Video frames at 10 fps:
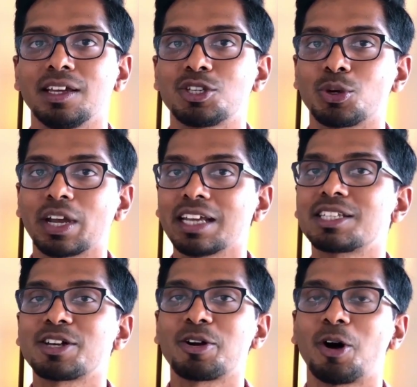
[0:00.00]
So
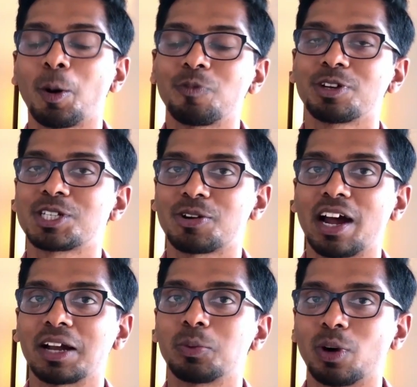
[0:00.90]
it's our obvious
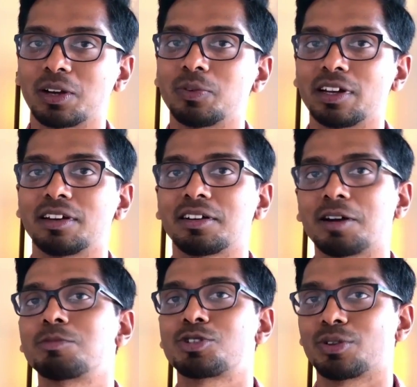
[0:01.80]
rank one when it
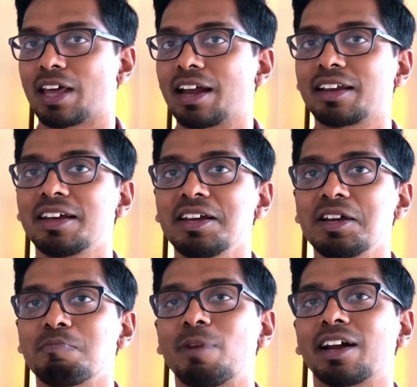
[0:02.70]
comes to that.
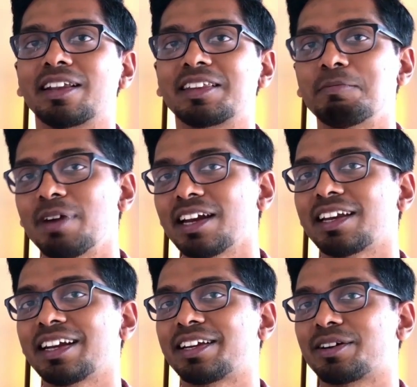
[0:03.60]
But the minute
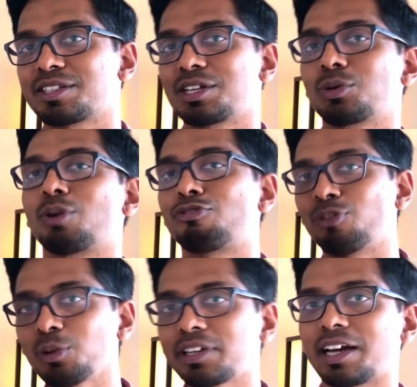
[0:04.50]
it turns into a
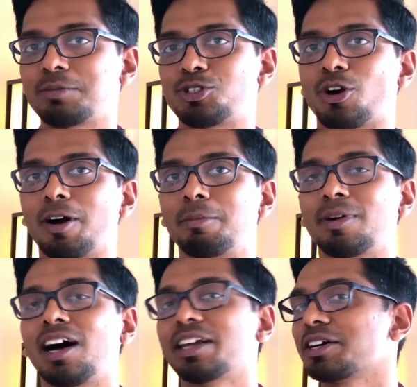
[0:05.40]
full-time job,
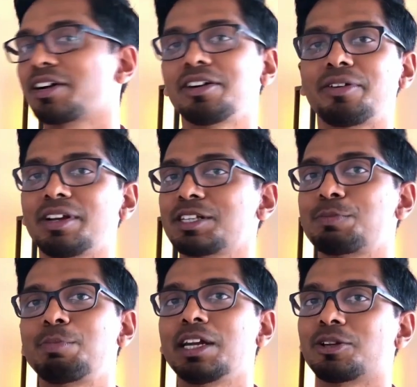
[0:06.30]
other
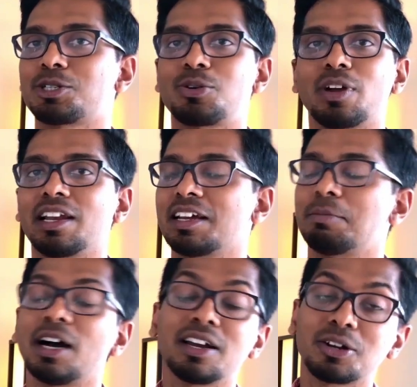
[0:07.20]
countries beat Australia
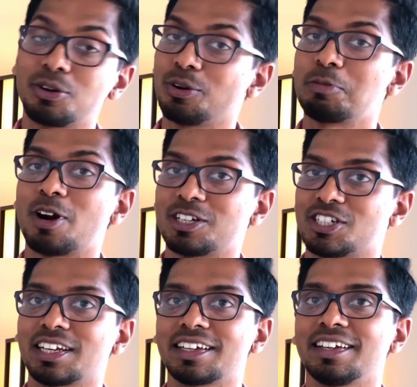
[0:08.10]
by a good margin.